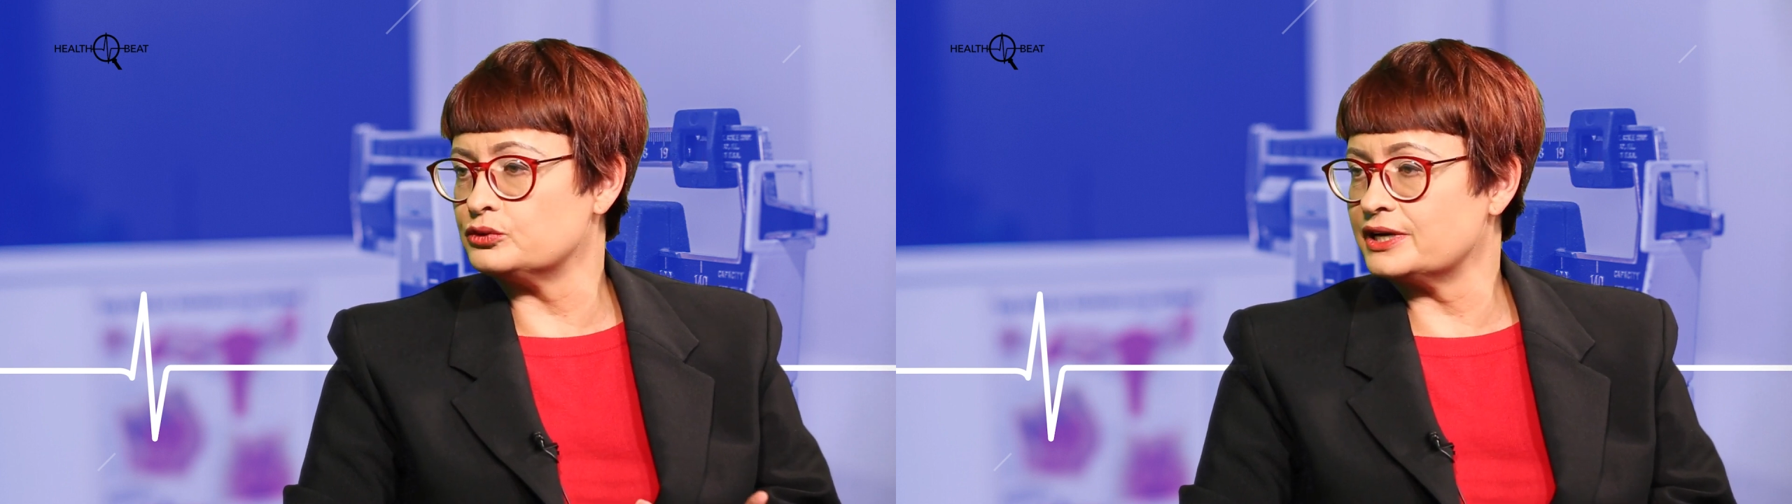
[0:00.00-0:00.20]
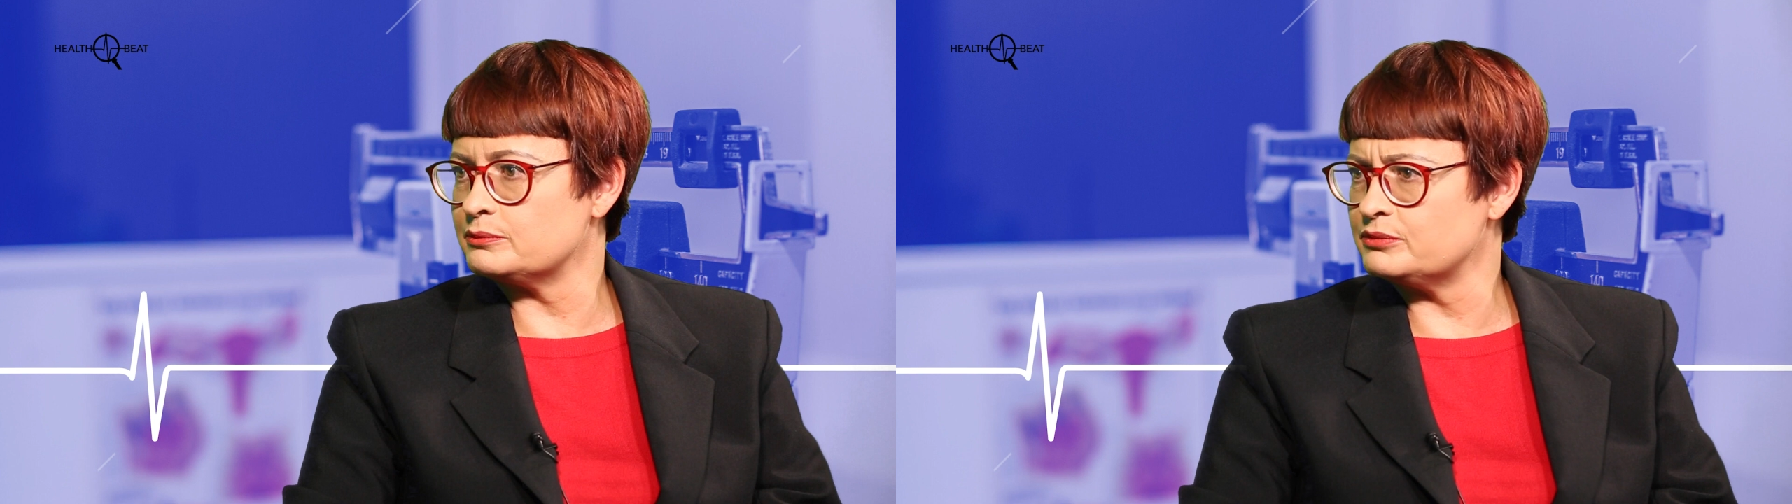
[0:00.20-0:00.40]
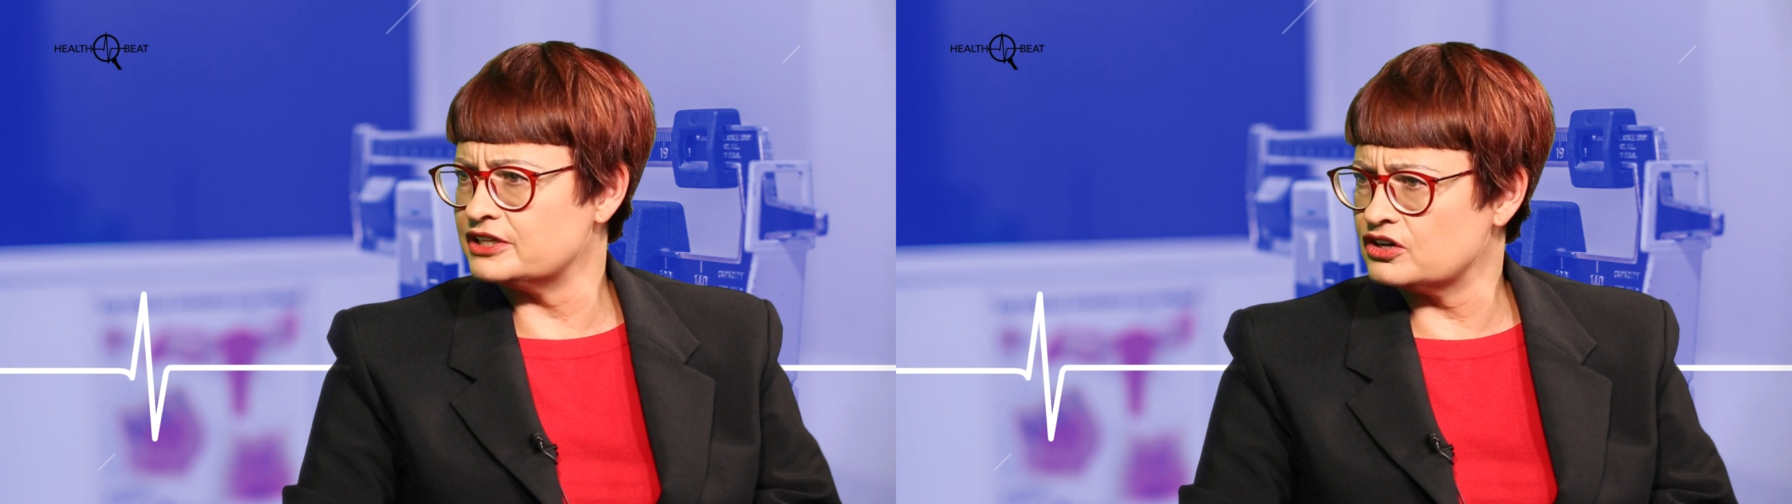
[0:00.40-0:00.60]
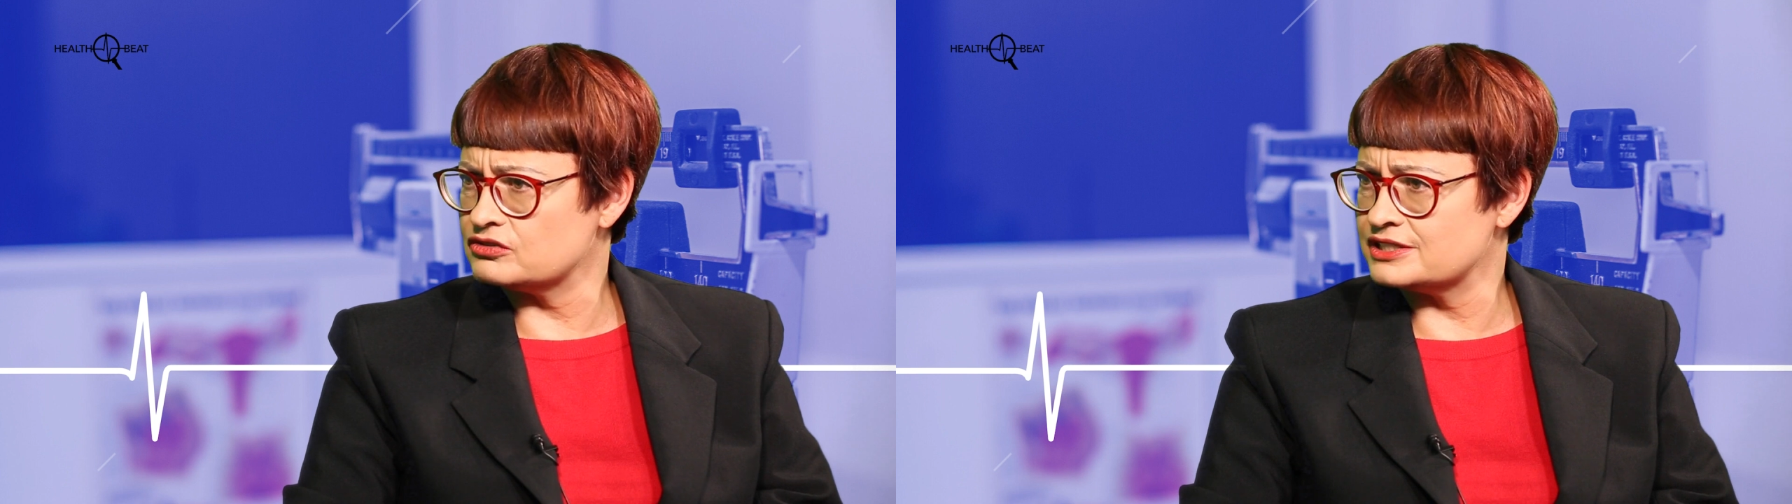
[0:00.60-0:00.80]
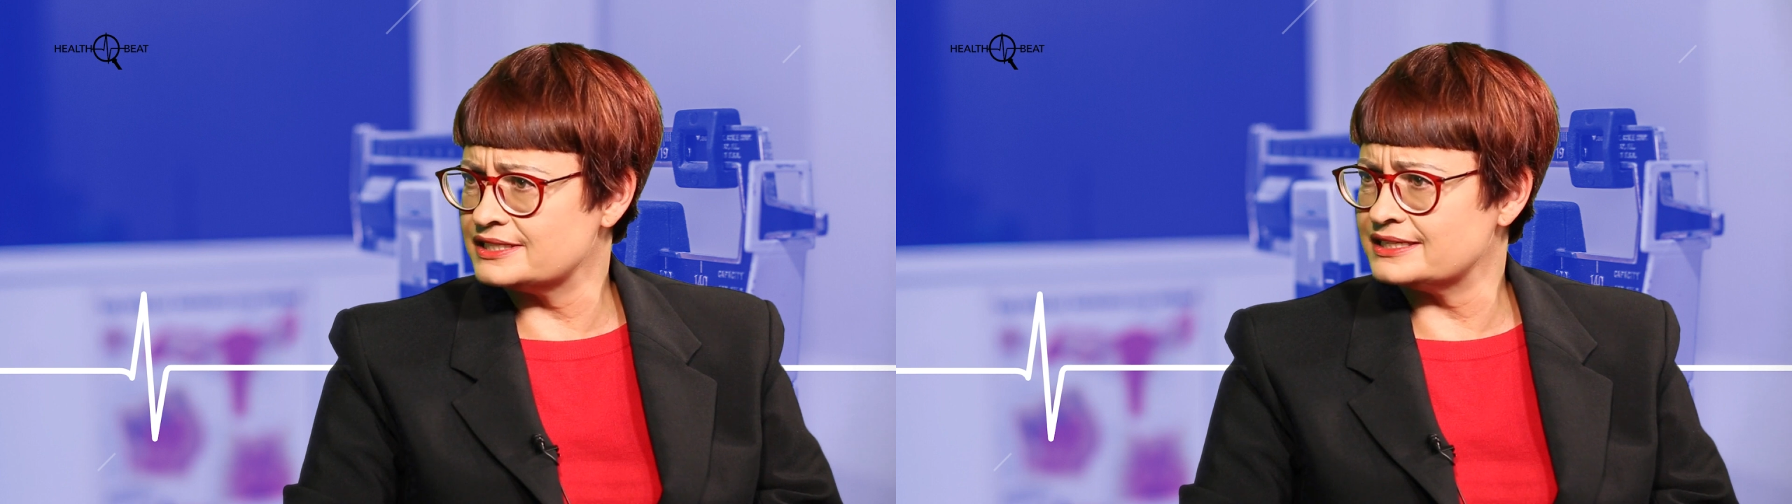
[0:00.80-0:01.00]
who can be
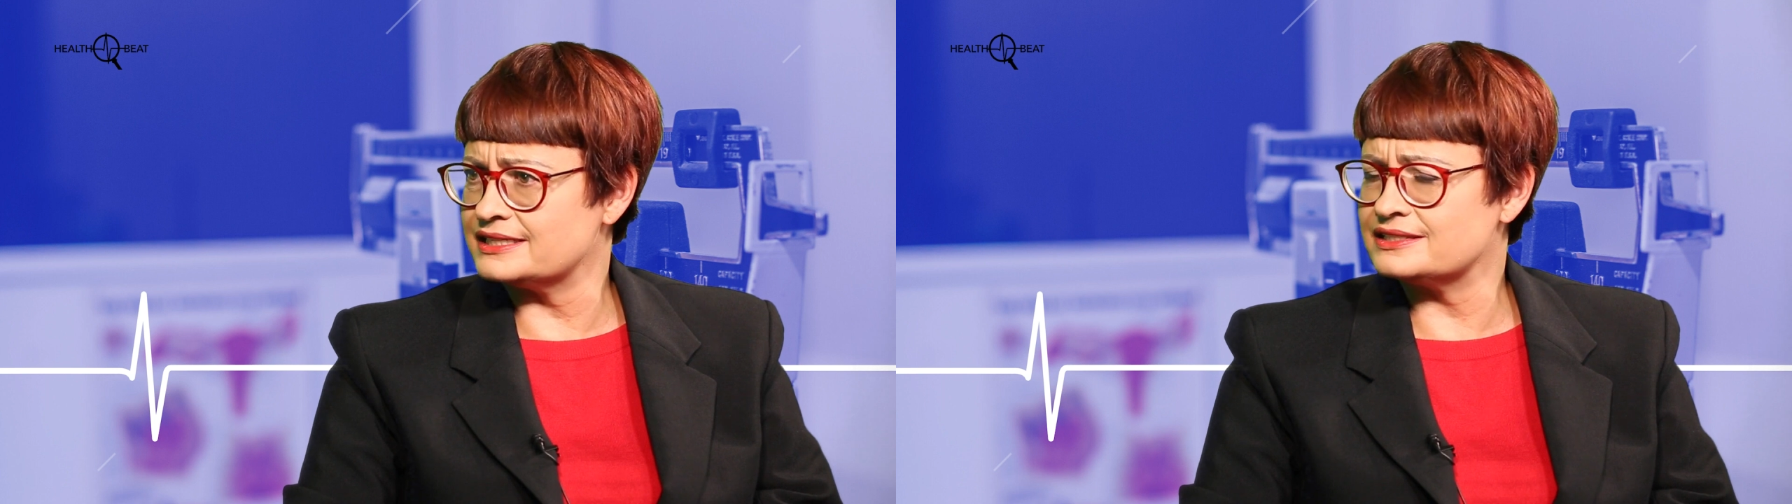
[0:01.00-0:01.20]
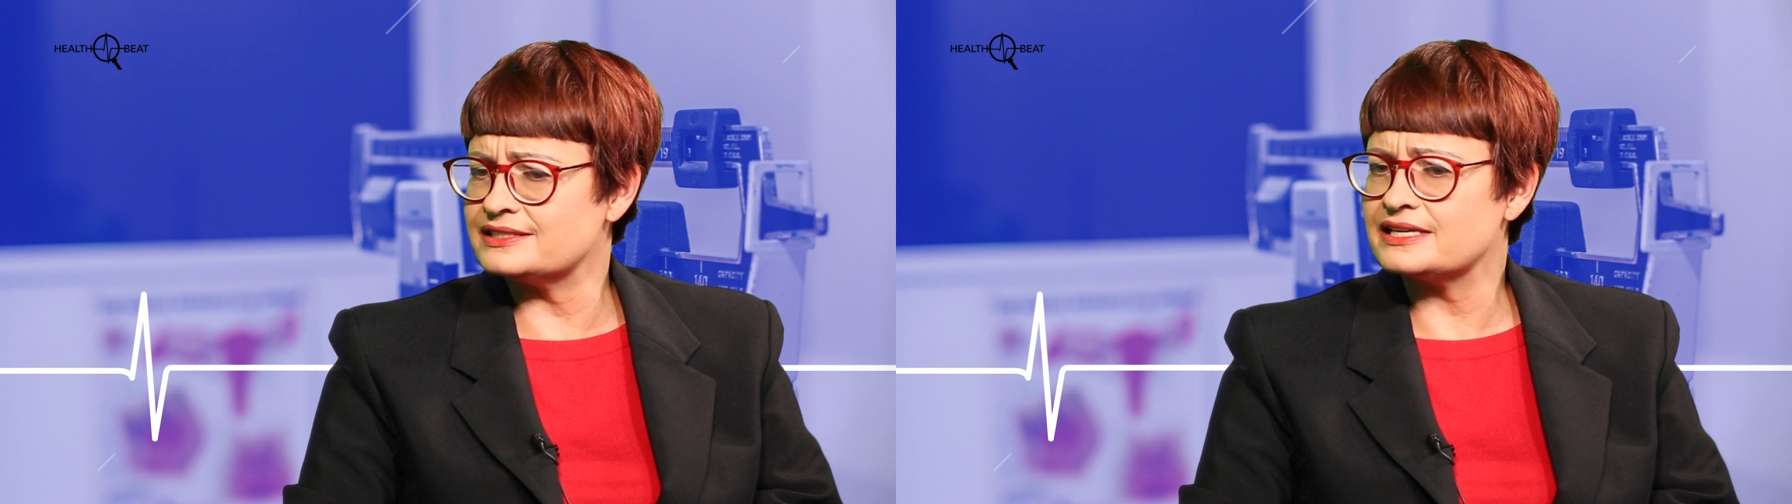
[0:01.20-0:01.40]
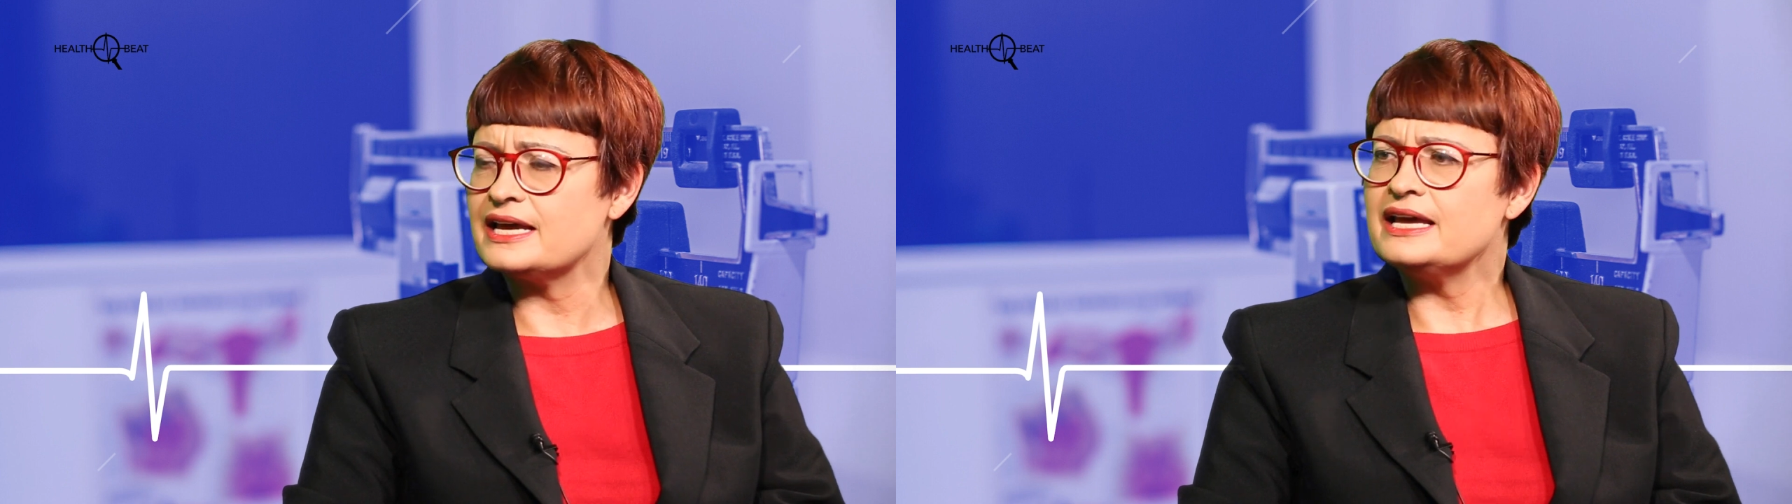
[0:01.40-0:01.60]
considered. Mm.